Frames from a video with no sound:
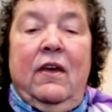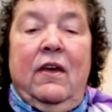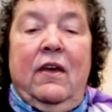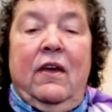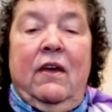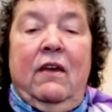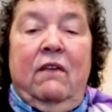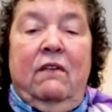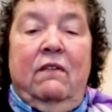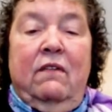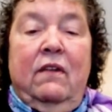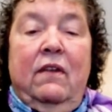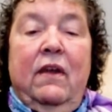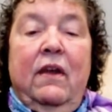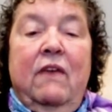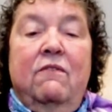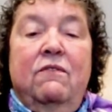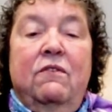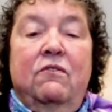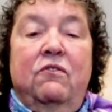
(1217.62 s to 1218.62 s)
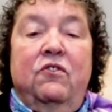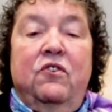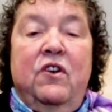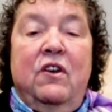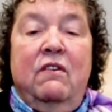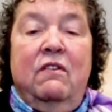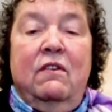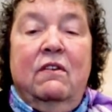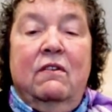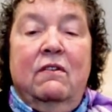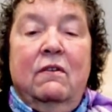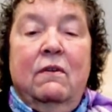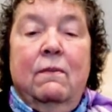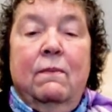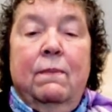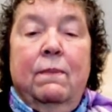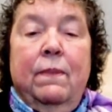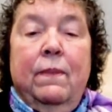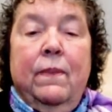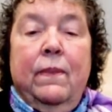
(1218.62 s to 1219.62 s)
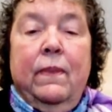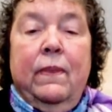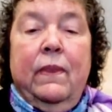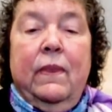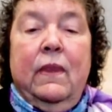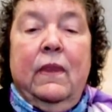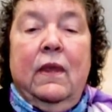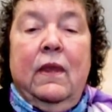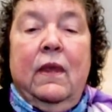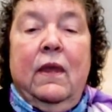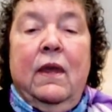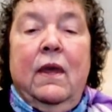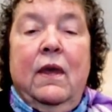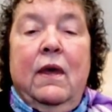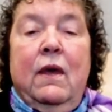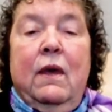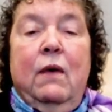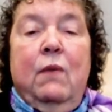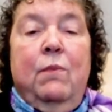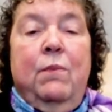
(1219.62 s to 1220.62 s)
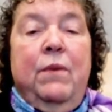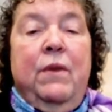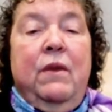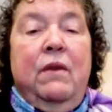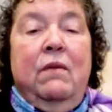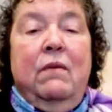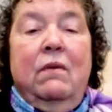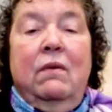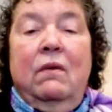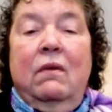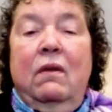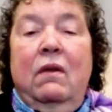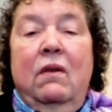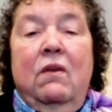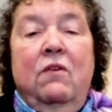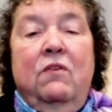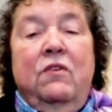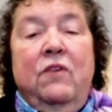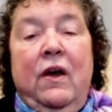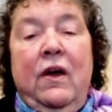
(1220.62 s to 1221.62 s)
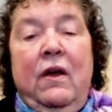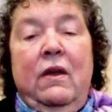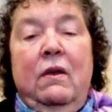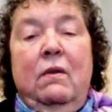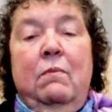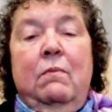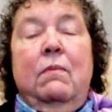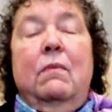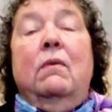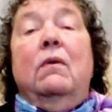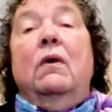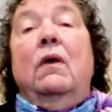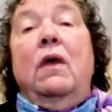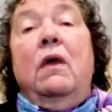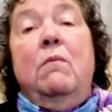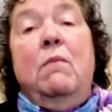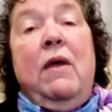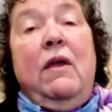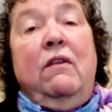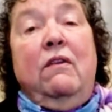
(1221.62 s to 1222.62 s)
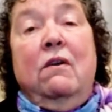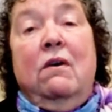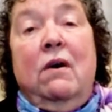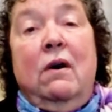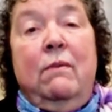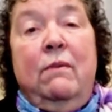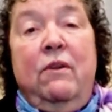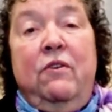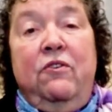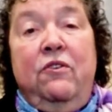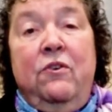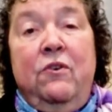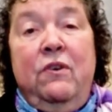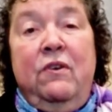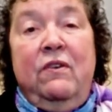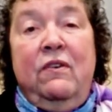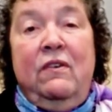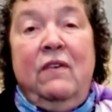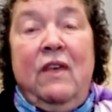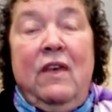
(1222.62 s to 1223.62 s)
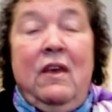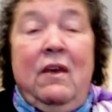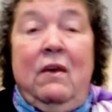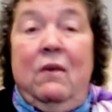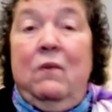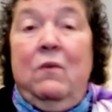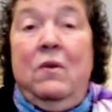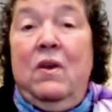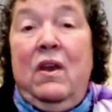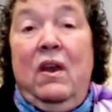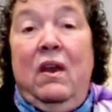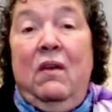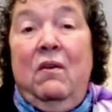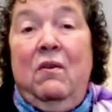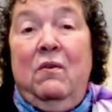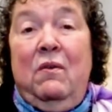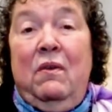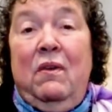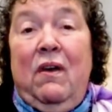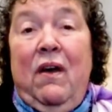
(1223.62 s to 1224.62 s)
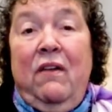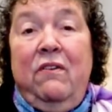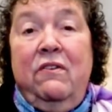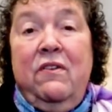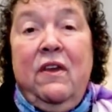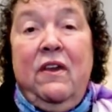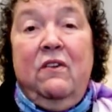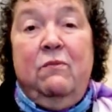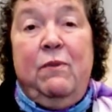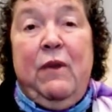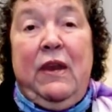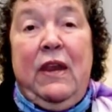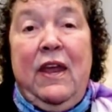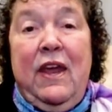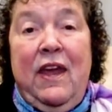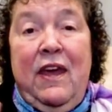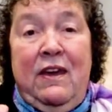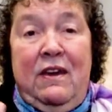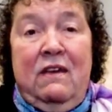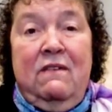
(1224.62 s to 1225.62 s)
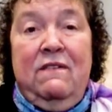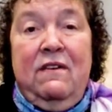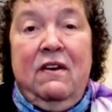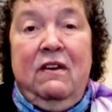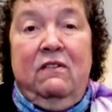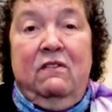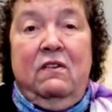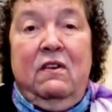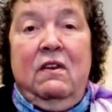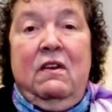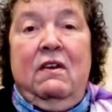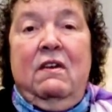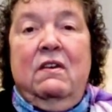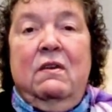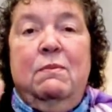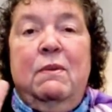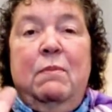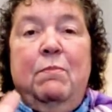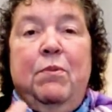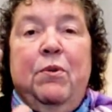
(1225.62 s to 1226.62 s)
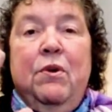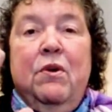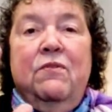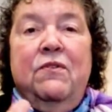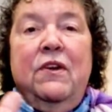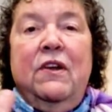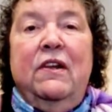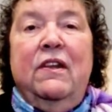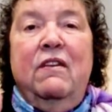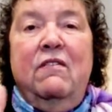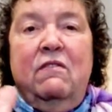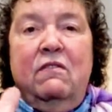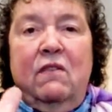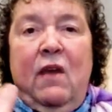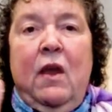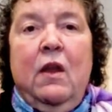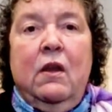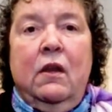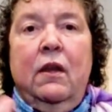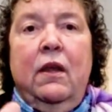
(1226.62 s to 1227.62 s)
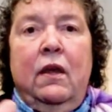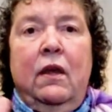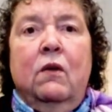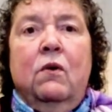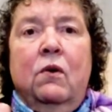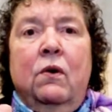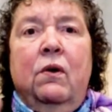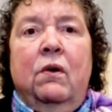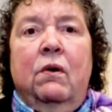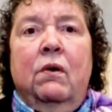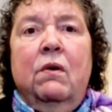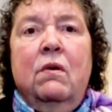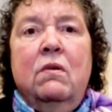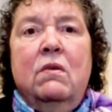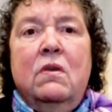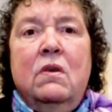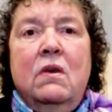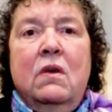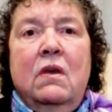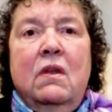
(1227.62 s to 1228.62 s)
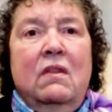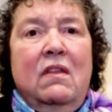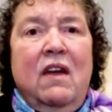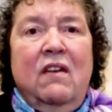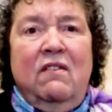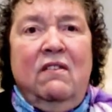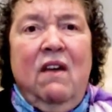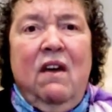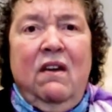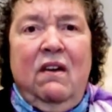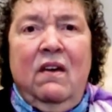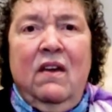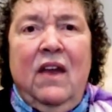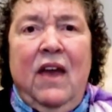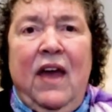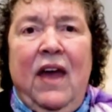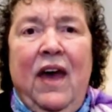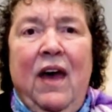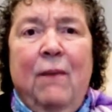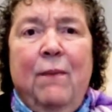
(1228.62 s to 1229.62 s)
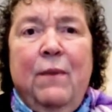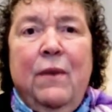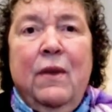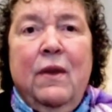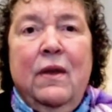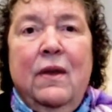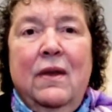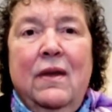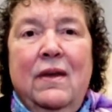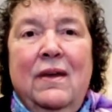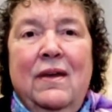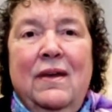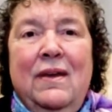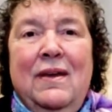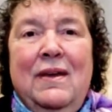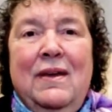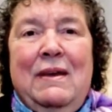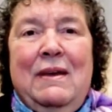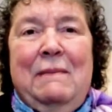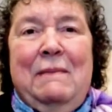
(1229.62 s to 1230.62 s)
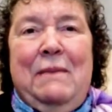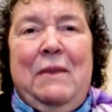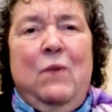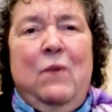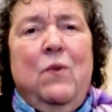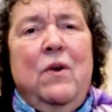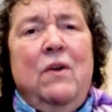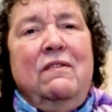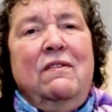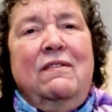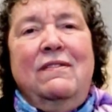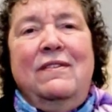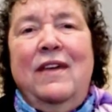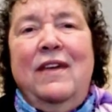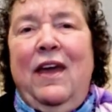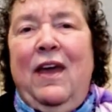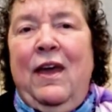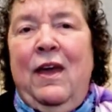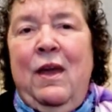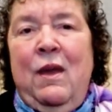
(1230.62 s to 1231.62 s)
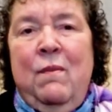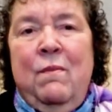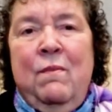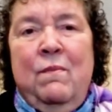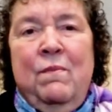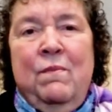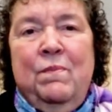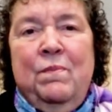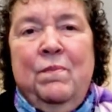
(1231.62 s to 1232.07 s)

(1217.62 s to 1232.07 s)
it is the life of Jesus. But you know, Duncan, he made comments, you know, he says, God's not expecting any of us to be perfectly saintly here on earth. That's not going to happen. But he wants us to aim